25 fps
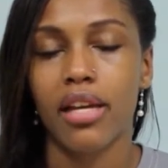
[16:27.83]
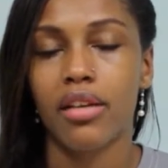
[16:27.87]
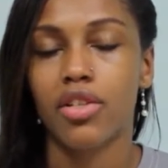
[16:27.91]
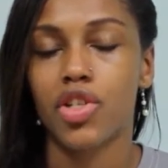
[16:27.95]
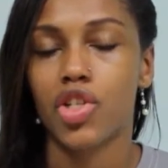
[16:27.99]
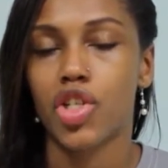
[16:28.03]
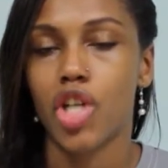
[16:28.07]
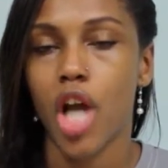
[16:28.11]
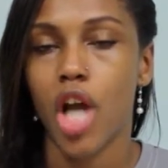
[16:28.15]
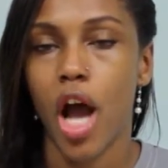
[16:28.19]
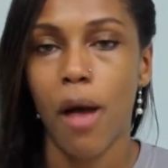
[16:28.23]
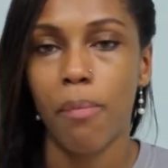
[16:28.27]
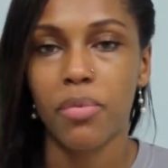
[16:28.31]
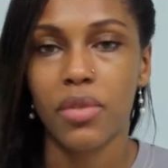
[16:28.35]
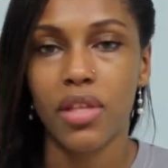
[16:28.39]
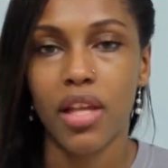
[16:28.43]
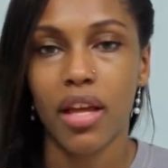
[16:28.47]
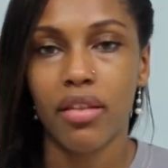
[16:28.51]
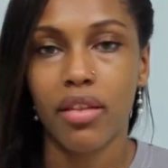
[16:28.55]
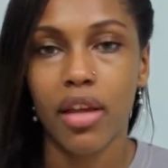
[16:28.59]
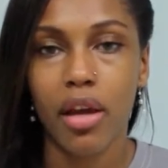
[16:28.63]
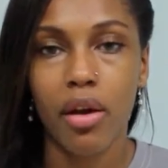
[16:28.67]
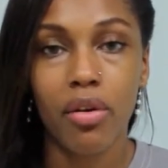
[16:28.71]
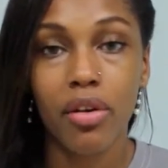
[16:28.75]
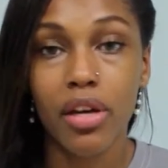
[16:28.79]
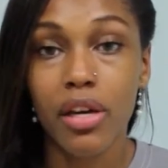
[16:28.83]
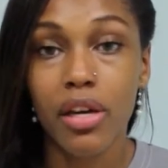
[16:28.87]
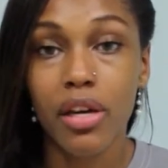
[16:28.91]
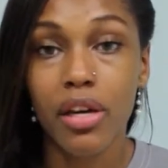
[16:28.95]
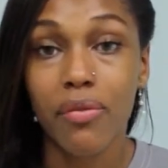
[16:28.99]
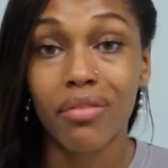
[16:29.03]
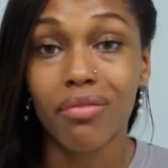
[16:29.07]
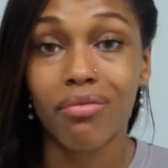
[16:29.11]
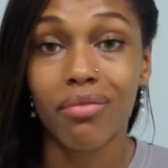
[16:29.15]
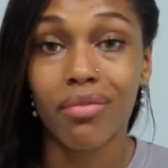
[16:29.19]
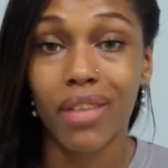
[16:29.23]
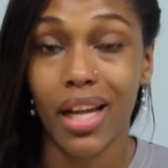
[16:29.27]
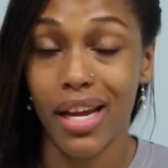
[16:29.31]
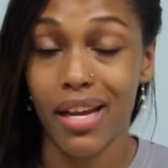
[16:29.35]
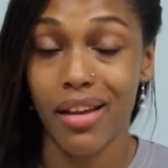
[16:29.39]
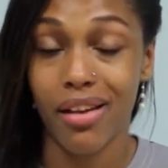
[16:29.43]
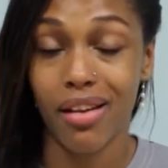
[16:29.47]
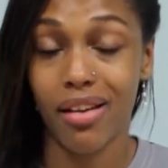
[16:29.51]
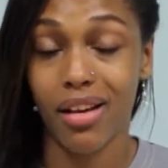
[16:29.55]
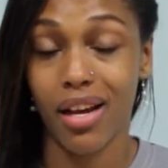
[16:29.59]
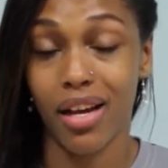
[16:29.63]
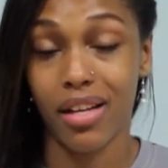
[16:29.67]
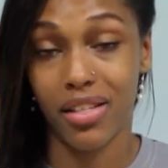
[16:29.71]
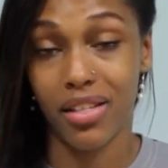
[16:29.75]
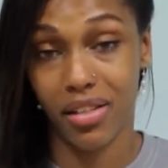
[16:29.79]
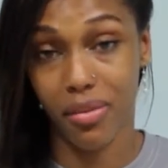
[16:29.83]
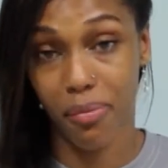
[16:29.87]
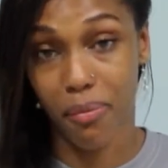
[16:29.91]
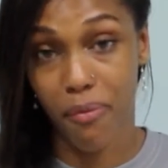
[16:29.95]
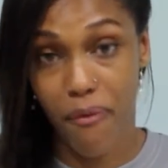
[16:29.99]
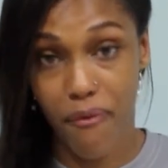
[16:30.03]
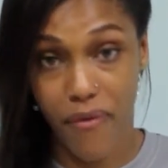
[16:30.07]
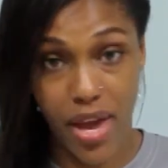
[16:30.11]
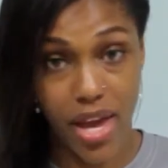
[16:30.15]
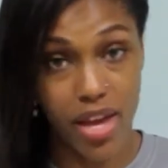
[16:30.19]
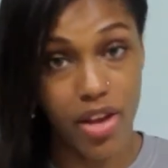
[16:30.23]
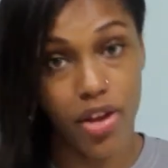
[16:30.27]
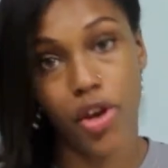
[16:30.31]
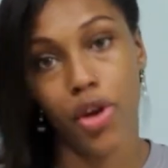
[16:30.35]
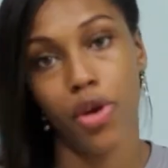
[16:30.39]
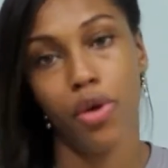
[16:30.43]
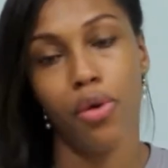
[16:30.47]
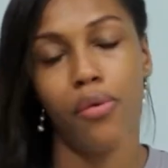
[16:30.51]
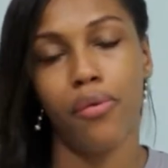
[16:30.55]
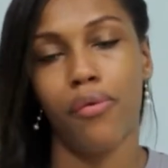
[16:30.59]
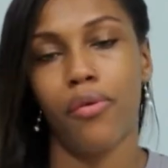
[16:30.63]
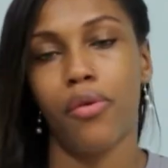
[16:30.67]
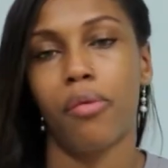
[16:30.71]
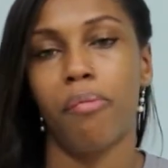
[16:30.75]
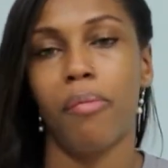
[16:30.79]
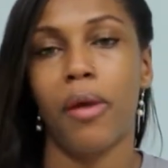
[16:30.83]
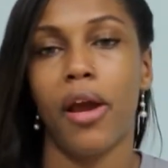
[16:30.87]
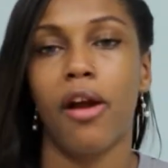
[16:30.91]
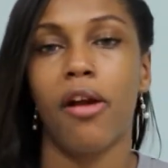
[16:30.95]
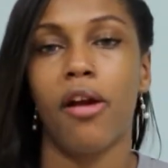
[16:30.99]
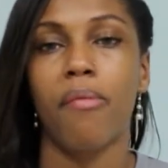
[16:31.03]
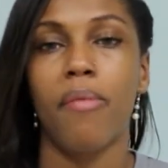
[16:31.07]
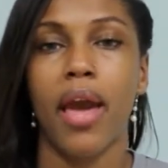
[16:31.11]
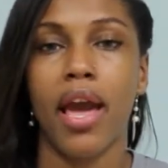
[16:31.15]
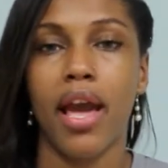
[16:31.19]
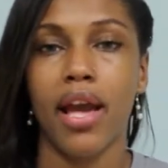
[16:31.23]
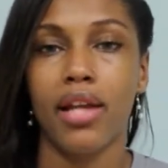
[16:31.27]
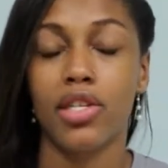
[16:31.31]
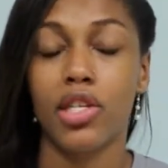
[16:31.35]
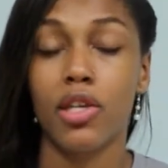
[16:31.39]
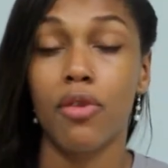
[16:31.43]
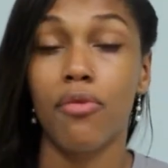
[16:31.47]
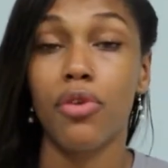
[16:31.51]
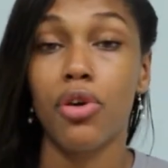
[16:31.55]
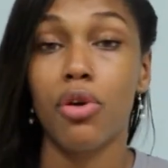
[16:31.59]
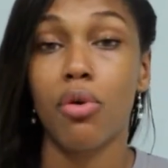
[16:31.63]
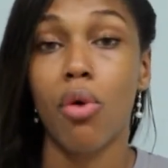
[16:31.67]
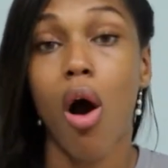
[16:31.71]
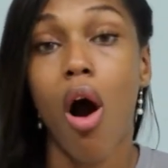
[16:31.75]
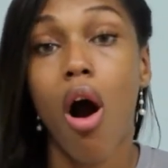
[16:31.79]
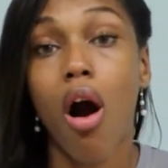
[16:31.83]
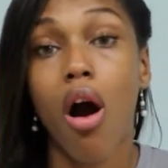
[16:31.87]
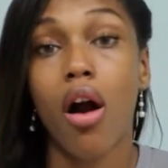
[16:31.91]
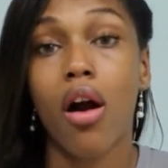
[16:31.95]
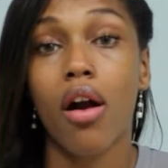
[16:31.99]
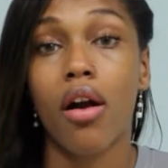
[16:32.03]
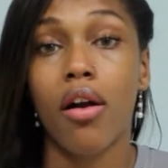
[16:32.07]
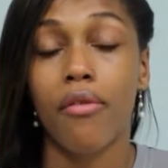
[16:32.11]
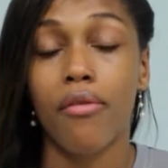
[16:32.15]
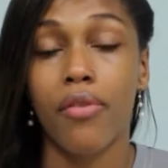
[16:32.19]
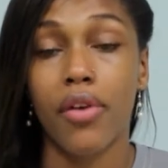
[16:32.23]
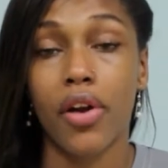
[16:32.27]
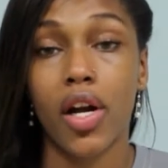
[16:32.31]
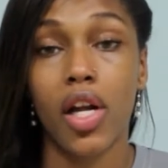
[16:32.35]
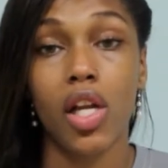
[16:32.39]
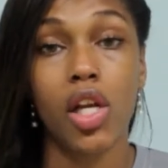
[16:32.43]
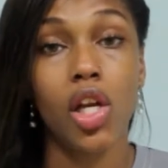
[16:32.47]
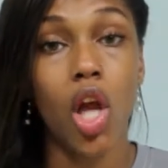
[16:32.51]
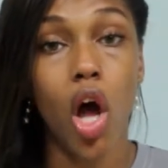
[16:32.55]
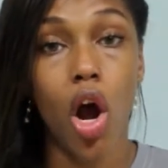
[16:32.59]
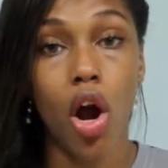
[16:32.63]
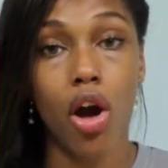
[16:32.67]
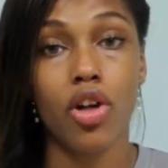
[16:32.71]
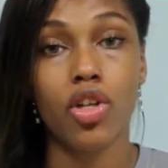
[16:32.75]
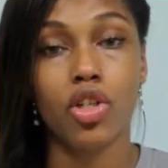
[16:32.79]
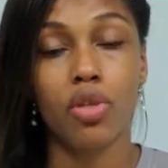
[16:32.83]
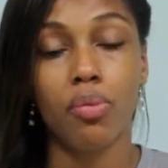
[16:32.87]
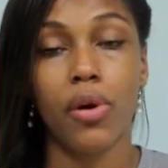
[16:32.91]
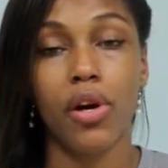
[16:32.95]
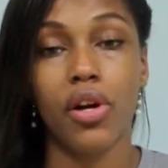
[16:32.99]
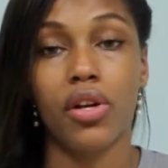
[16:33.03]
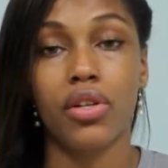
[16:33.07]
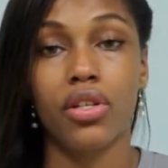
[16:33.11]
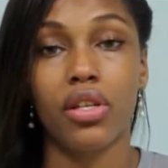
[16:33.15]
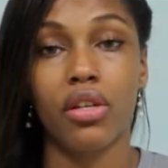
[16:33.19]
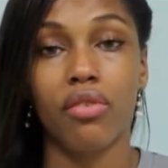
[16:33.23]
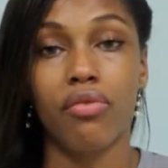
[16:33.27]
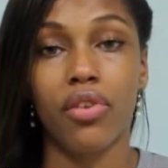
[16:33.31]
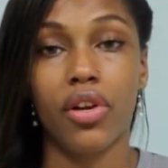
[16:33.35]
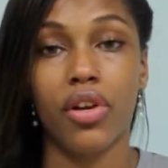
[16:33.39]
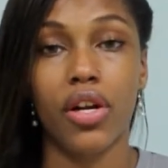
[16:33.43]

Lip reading: like shops that they'll even like custom fit you for a pair of pants if you are a very large person,